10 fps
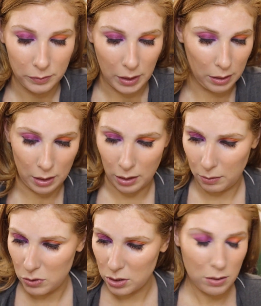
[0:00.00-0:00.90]
And then
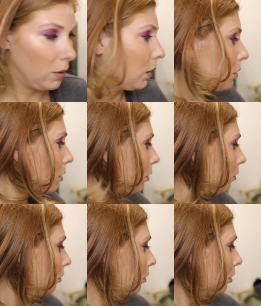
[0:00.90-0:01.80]
I'm just going
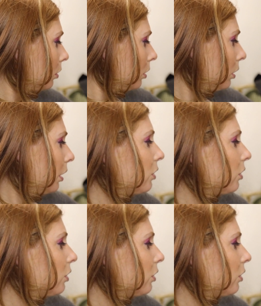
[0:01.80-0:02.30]
to, I